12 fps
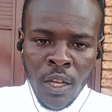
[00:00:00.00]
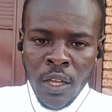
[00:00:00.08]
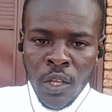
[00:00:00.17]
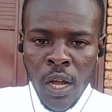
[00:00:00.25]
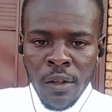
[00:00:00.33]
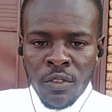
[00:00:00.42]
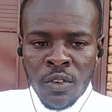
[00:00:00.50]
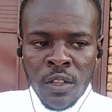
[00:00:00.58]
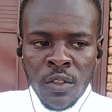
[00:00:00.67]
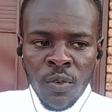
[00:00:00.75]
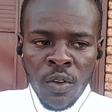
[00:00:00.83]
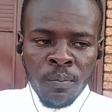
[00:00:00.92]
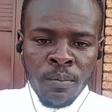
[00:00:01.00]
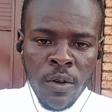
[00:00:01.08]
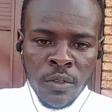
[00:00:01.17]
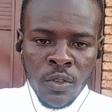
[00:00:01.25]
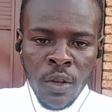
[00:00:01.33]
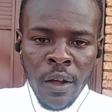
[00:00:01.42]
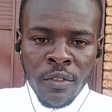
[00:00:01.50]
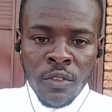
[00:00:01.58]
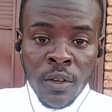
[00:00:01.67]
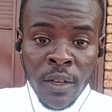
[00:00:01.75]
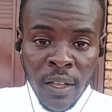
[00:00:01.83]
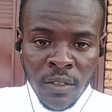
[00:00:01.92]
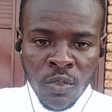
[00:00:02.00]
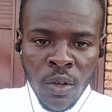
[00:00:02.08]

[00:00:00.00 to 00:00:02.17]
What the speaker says: You have to read for books. You have to guess.